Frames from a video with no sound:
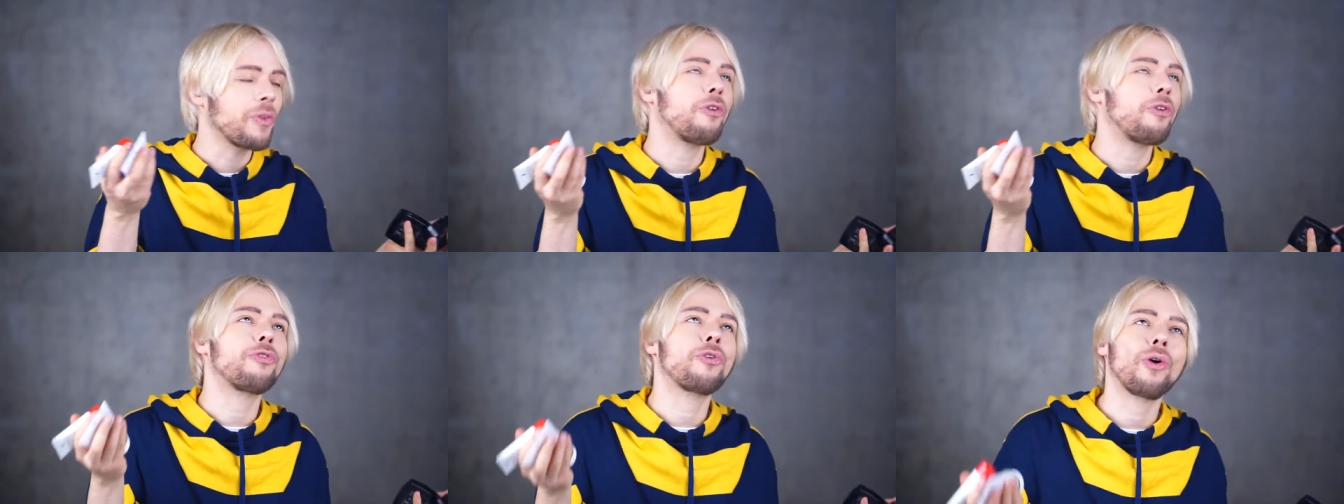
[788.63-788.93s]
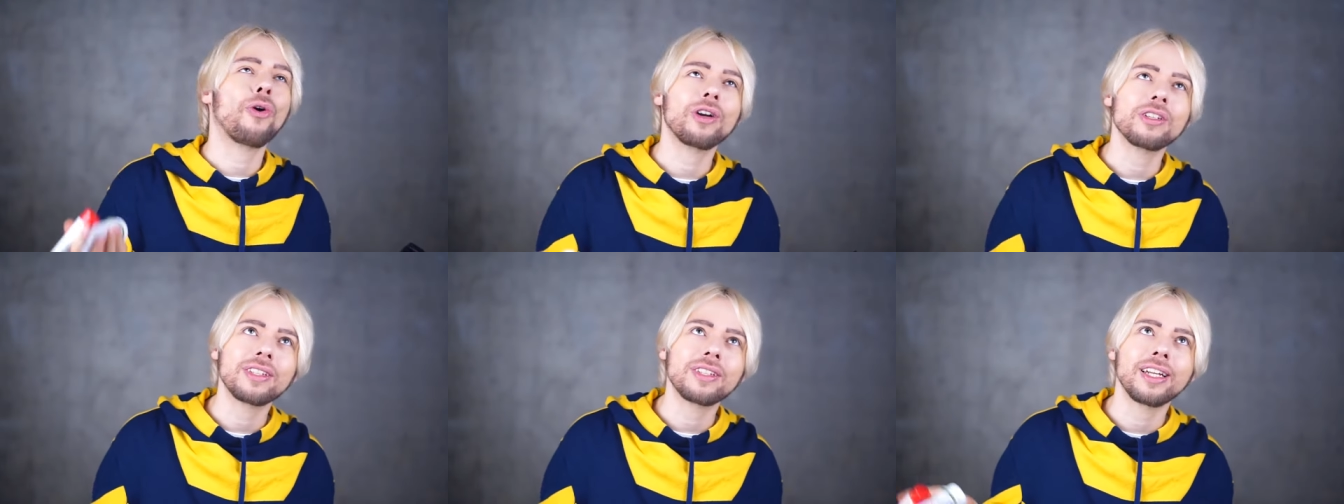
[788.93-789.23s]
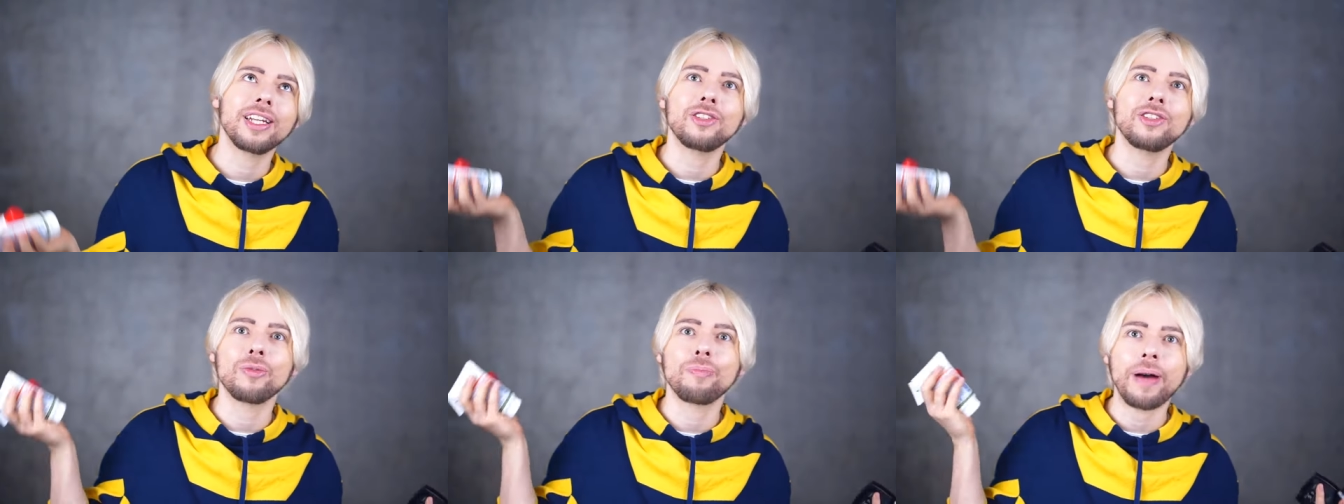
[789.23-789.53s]
Of course,
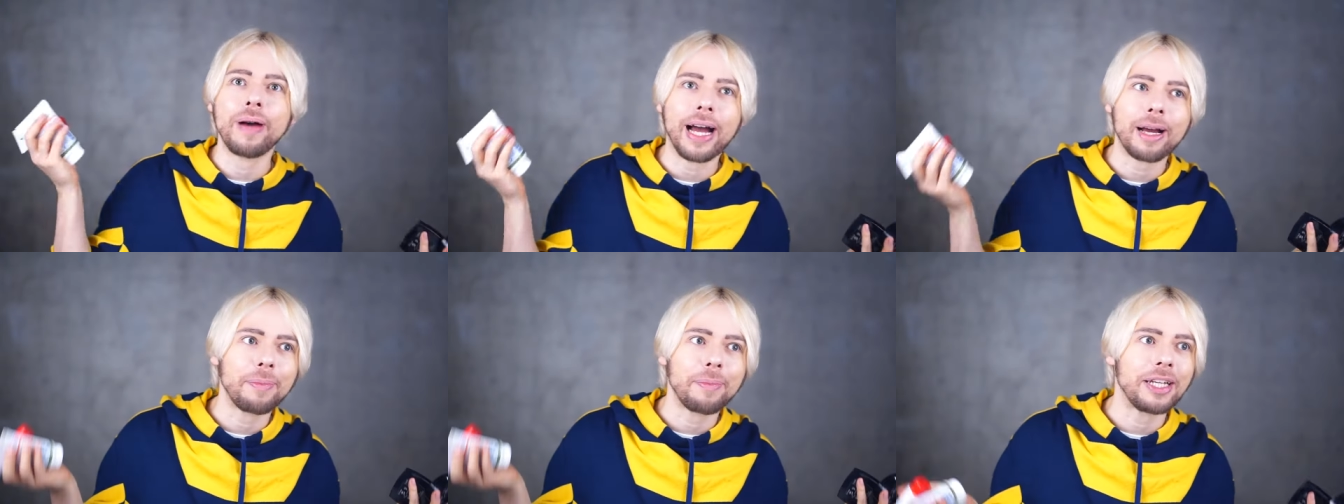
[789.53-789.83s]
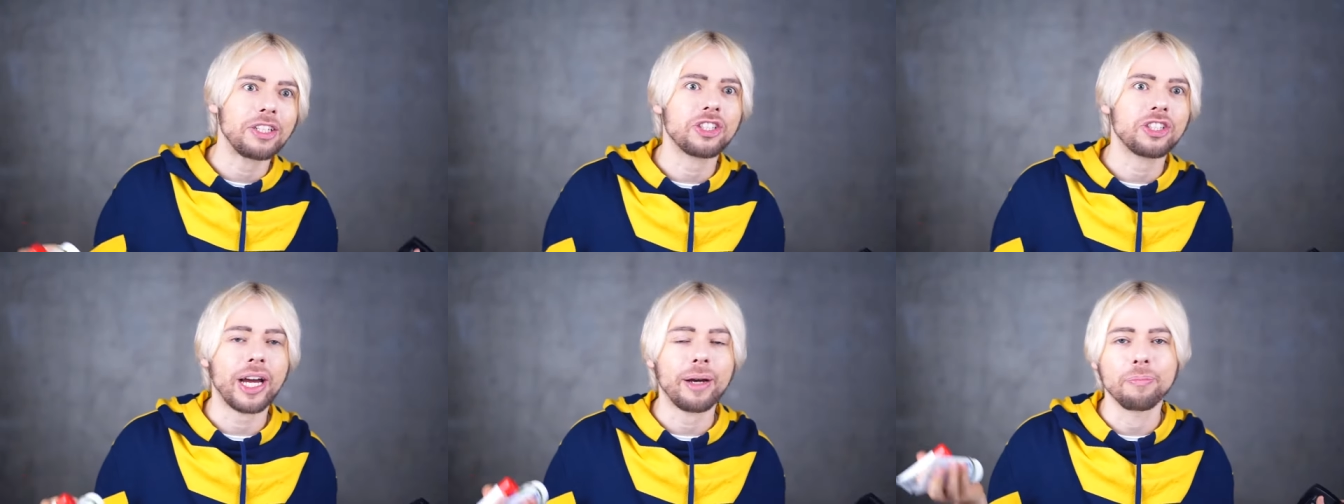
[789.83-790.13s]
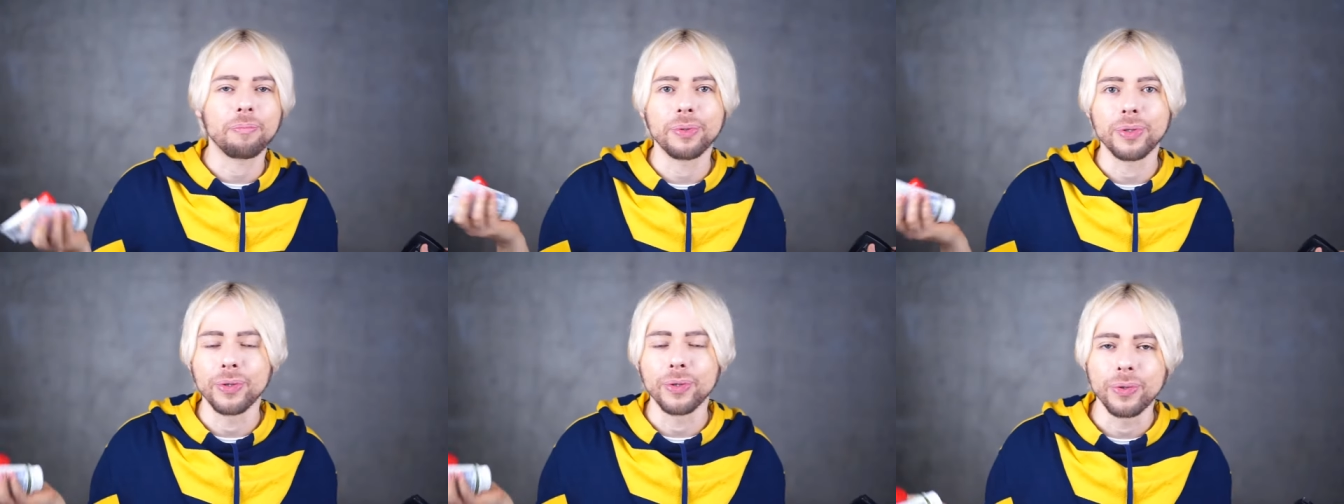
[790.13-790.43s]
I need to pack my
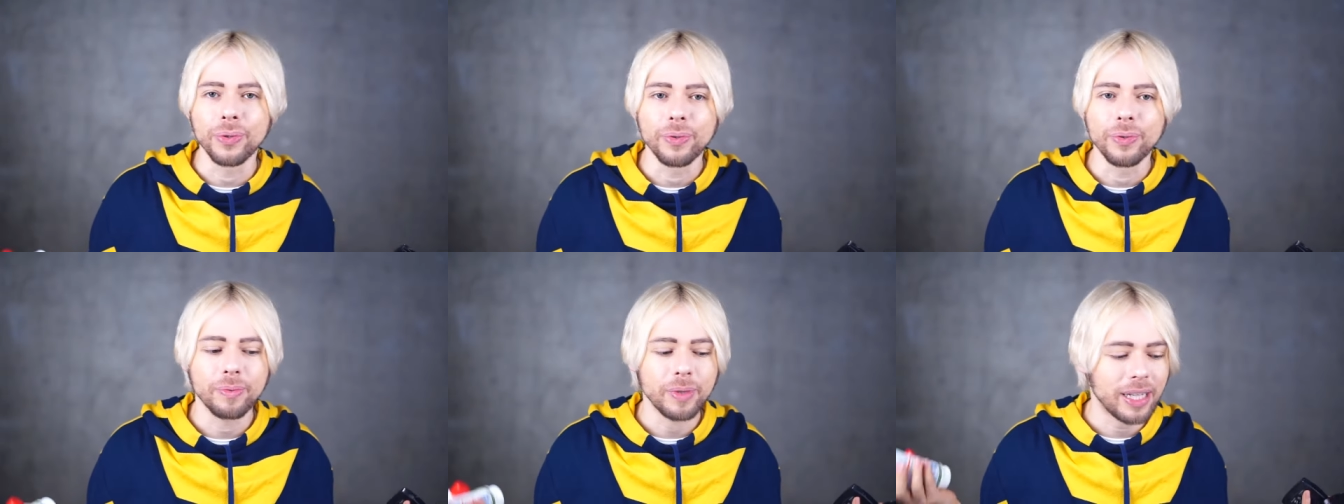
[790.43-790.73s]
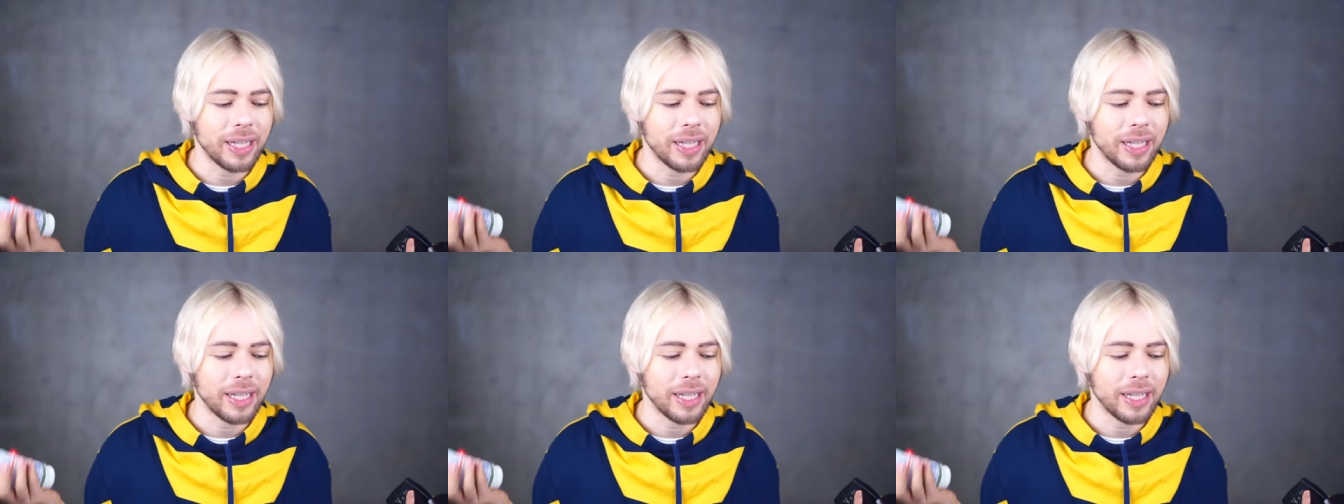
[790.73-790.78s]
shampoo